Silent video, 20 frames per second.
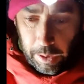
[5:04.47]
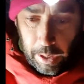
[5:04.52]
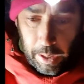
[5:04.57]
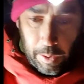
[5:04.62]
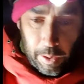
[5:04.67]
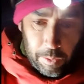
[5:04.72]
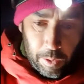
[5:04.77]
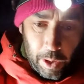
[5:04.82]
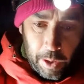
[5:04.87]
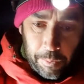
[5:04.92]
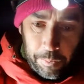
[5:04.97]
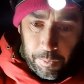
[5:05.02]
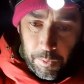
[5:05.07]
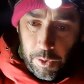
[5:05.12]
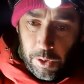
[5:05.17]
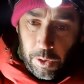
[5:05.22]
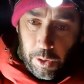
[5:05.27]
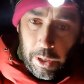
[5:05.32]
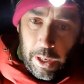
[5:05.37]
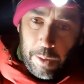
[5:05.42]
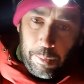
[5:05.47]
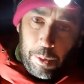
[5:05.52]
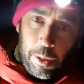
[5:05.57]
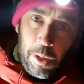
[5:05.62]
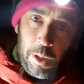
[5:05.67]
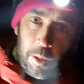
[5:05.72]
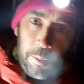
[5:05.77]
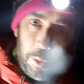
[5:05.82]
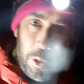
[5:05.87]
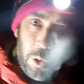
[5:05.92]
Anyway, right, so I'll nip
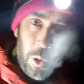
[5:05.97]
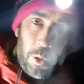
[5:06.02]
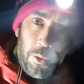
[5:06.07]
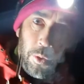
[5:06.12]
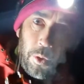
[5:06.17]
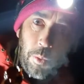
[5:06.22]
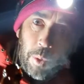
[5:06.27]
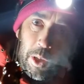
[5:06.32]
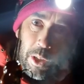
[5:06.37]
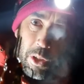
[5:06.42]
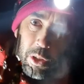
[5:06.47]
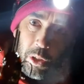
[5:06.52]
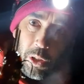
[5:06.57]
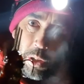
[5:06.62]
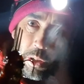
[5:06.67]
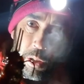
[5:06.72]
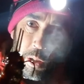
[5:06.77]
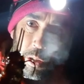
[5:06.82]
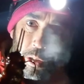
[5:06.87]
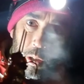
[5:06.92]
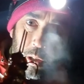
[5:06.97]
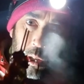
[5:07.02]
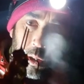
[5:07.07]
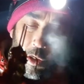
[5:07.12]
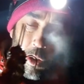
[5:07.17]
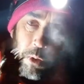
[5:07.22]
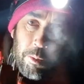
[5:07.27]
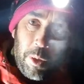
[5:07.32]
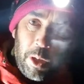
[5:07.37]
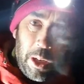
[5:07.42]
my hook through once
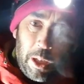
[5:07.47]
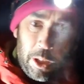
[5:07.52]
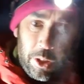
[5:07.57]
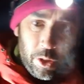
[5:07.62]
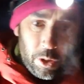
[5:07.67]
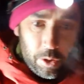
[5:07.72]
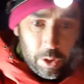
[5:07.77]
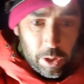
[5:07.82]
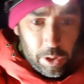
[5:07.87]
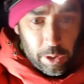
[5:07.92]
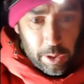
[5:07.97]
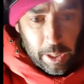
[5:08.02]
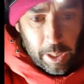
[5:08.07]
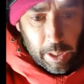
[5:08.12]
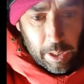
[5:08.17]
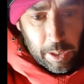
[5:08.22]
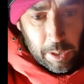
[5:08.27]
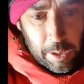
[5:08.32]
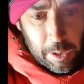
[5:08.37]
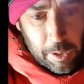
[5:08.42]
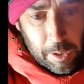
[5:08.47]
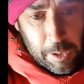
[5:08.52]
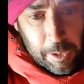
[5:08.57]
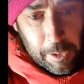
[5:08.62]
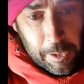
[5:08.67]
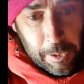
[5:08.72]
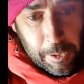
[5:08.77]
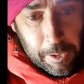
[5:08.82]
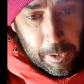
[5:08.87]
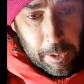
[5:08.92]
on my little sausage on there.
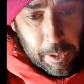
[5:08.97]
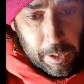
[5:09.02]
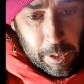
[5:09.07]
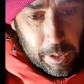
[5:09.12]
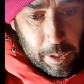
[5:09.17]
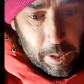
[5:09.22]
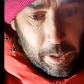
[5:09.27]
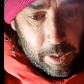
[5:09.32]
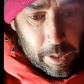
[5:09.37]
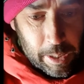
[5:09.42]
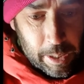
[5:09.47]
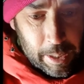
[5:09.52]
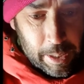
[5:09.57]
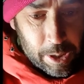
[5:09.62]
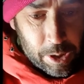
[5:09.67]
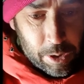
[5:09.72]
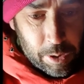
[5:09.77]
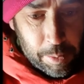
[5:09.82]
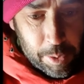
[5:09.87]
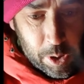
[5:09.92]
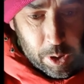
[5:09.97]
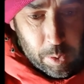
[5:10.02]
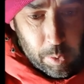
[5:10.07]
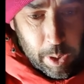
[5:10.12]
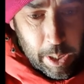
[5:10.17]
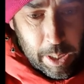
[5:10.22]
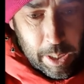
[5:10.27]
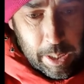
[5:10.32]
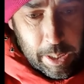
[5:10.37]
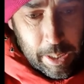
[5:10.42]
Take a little strip of
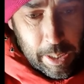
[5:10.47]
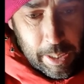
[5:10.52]
squid,